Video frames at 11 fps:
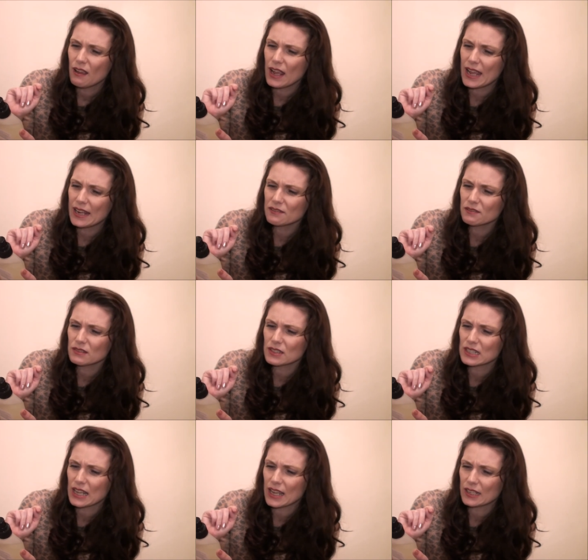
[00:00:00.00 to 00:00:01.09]

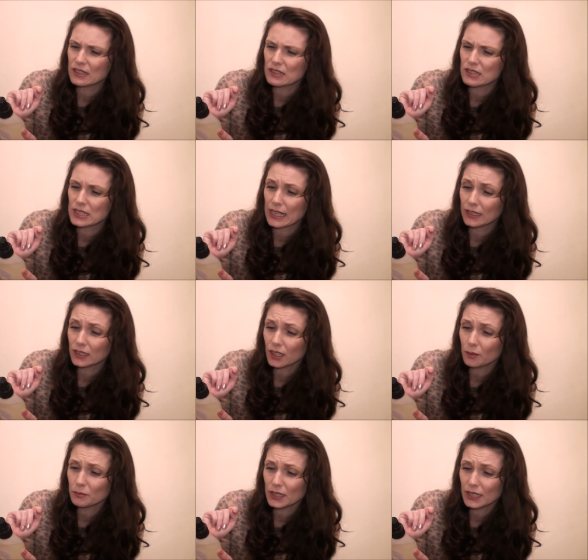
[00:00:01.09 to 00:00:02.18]
NZ Skin
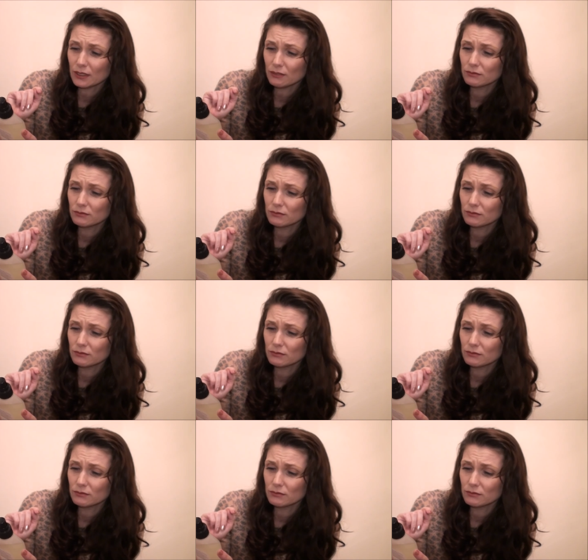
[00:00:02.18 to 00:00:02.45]
Company,